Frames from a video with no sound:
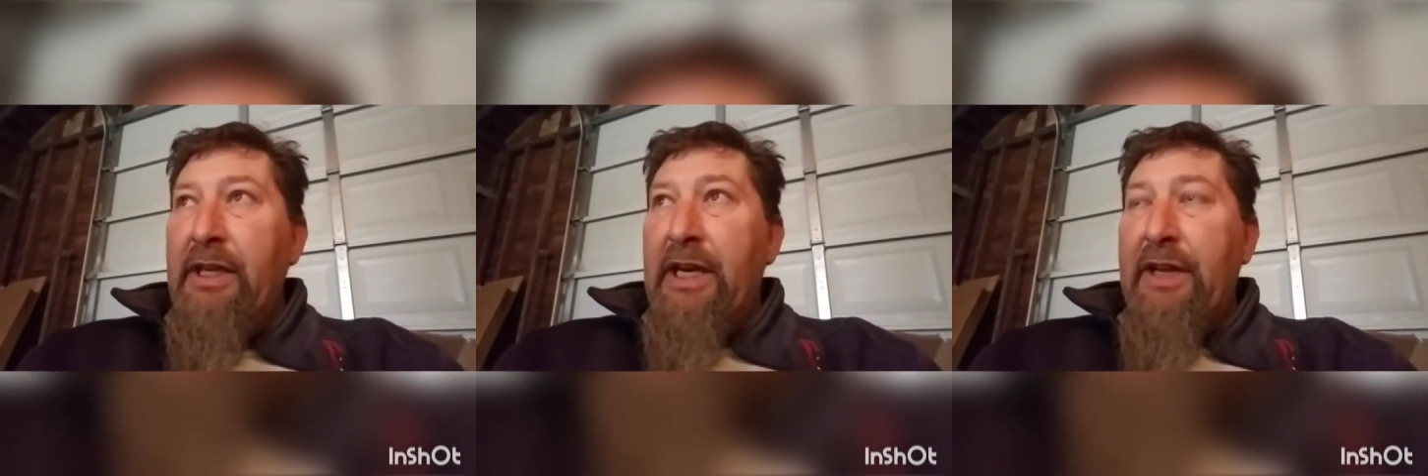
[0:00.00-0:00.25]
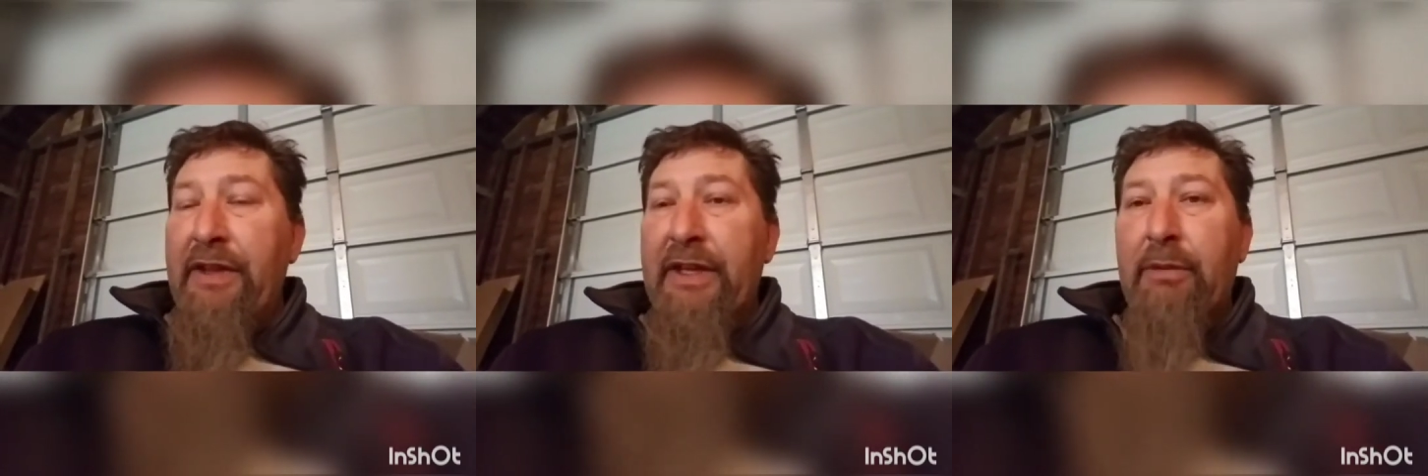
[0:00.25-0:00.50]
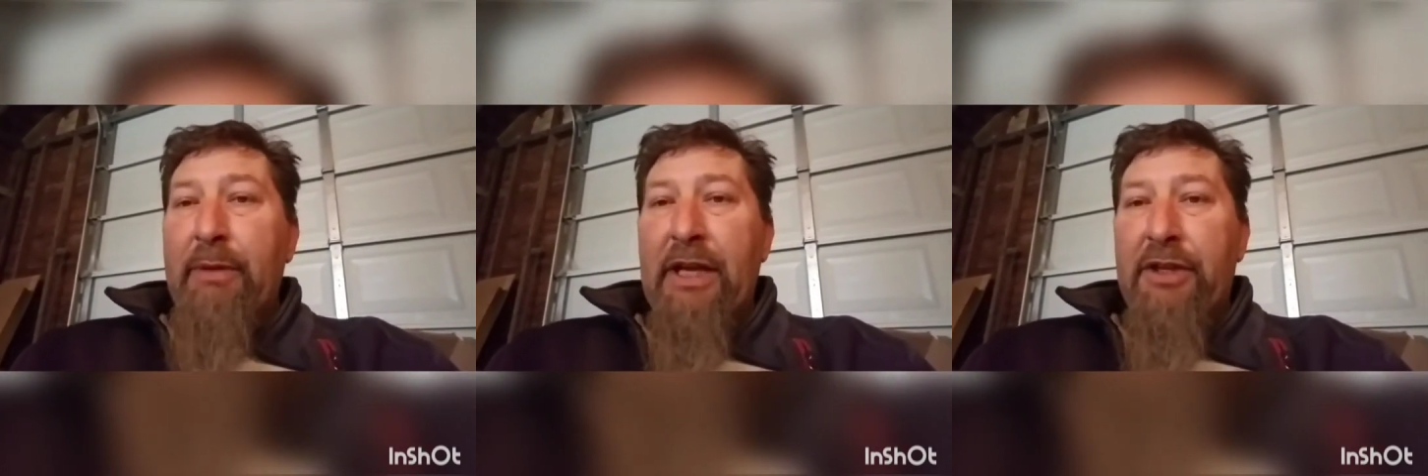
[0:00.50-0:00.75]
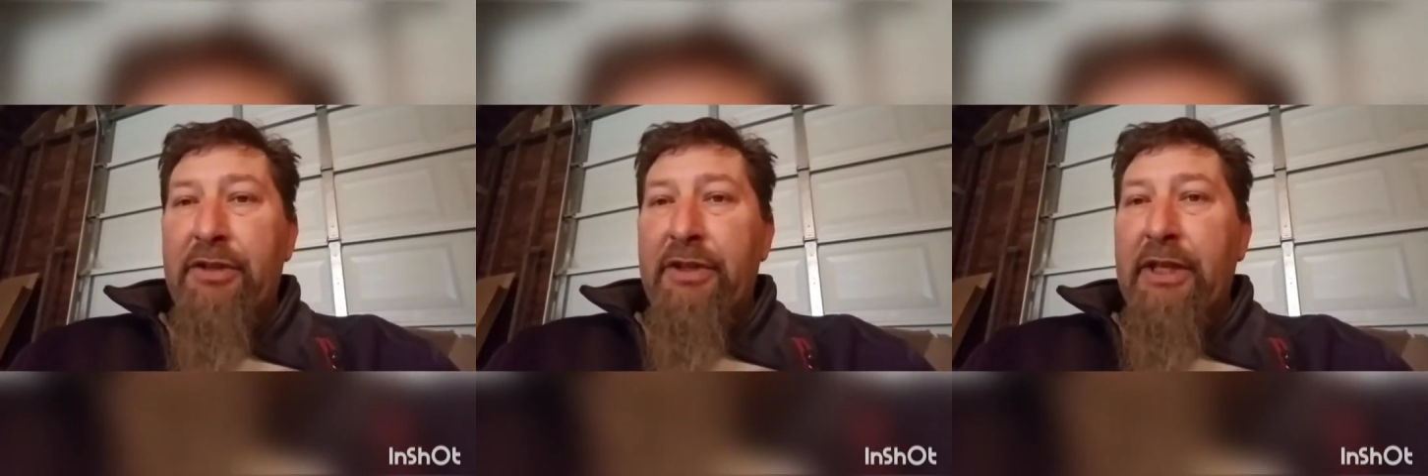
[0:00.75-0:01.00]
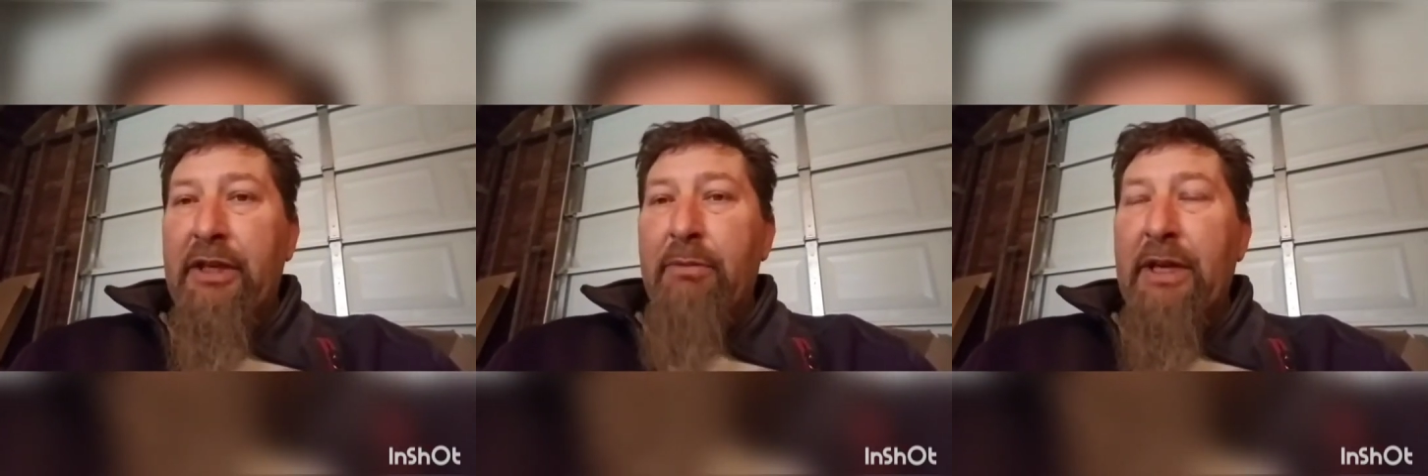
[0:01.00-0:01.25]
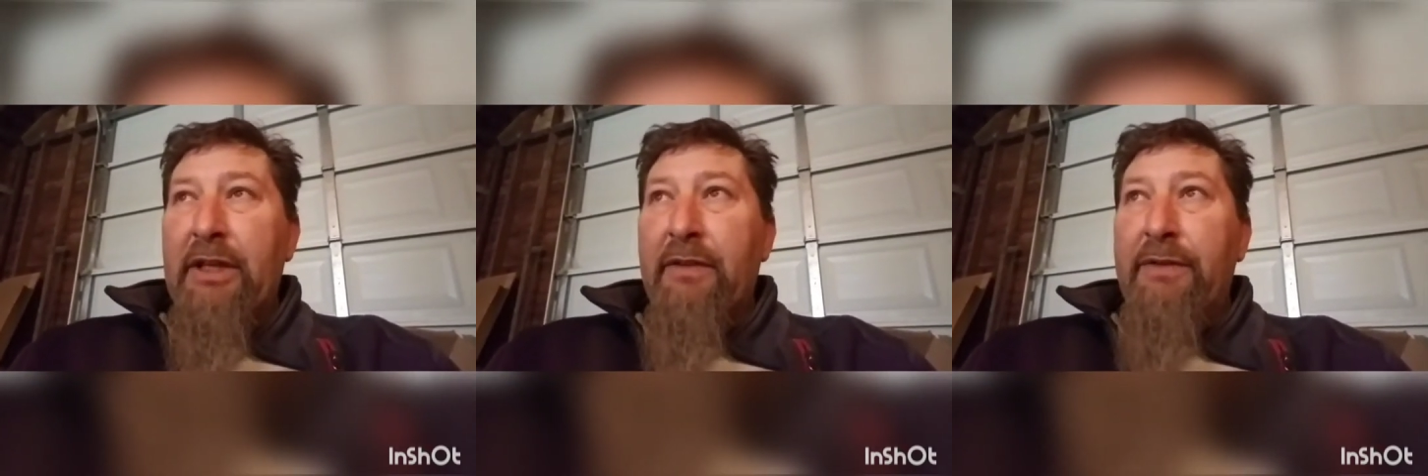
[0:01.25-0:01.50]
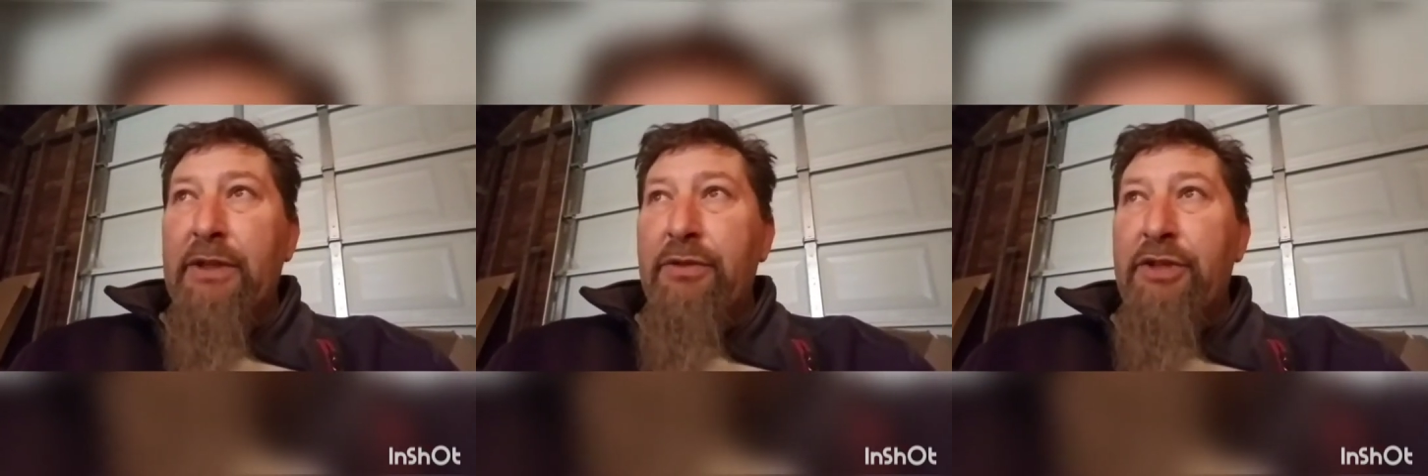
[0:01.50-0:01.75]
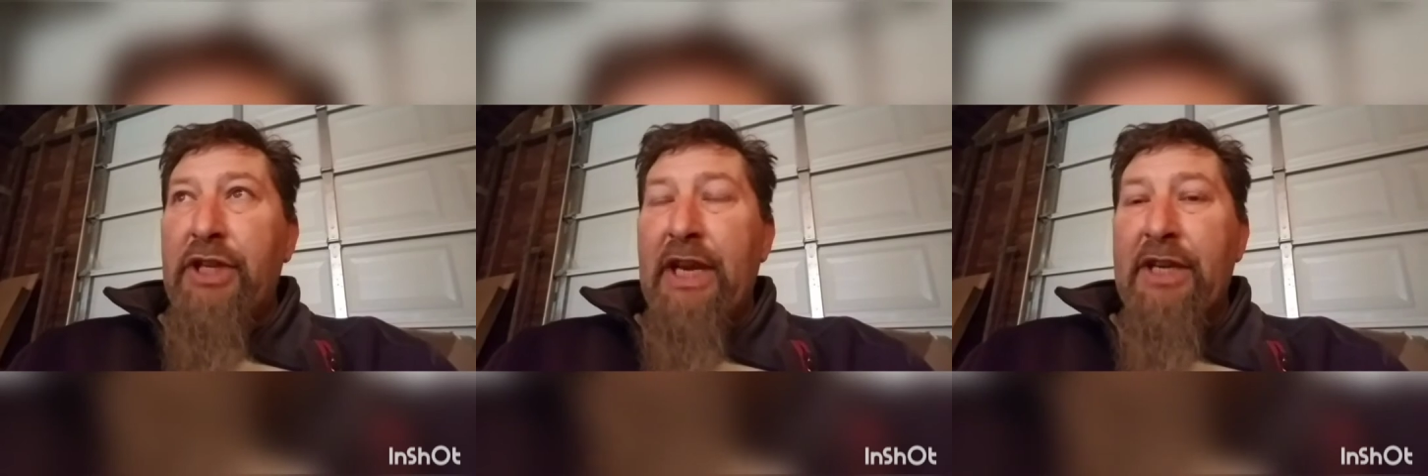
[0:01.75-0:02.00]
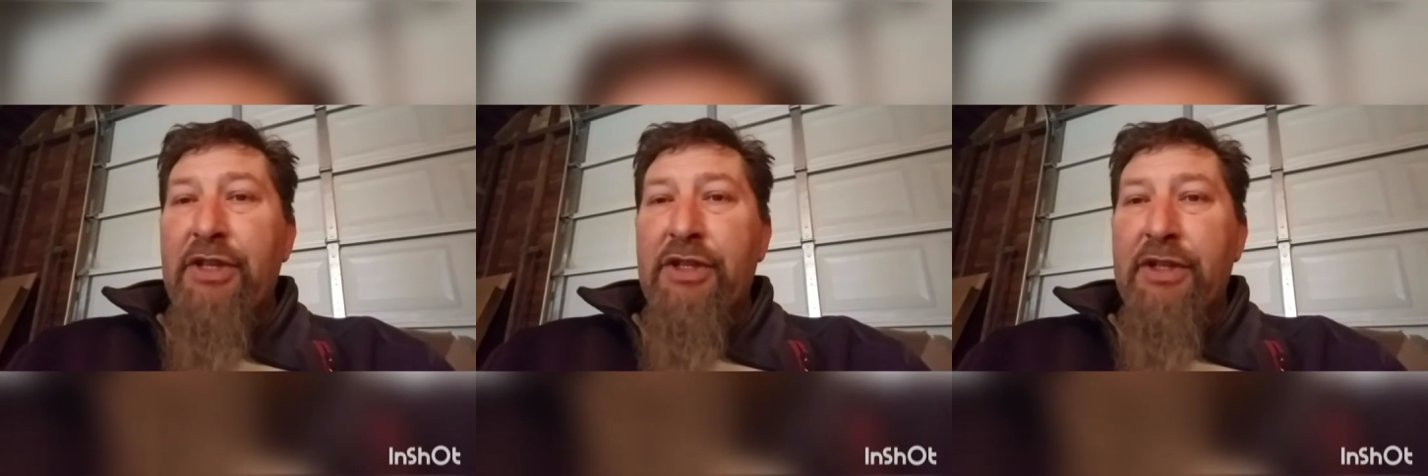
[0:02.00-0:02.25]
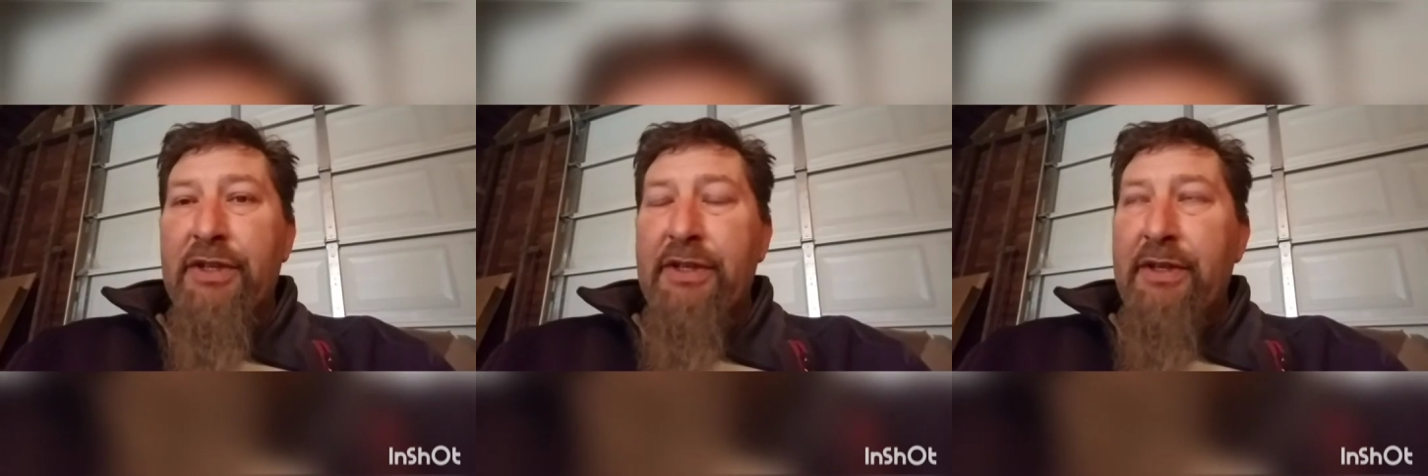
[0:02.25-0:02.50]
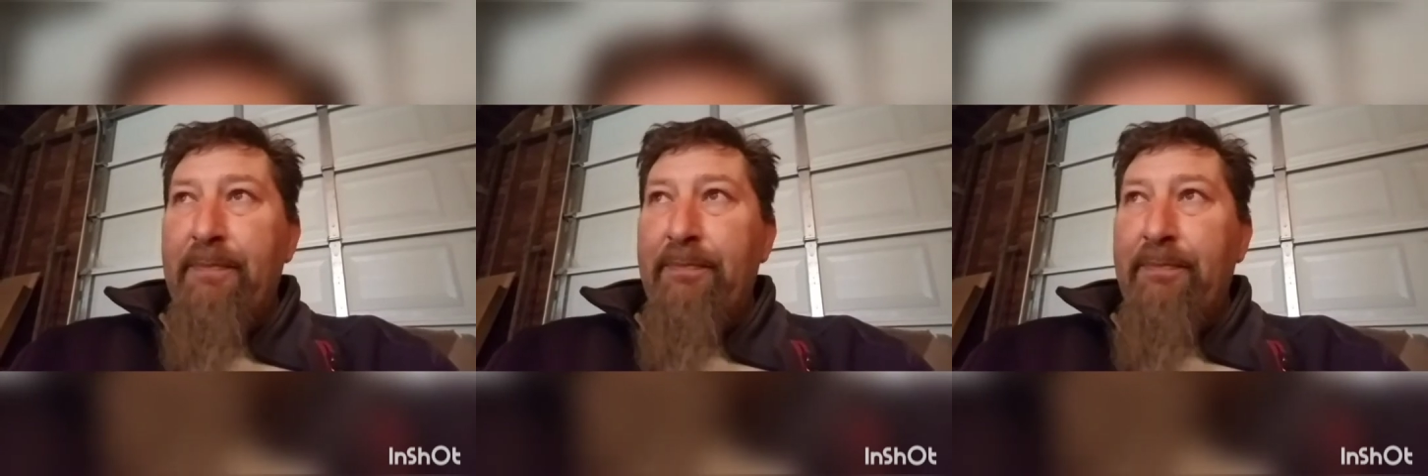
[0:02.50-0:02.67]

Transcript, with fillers: I think I'm actually going to make a few changes.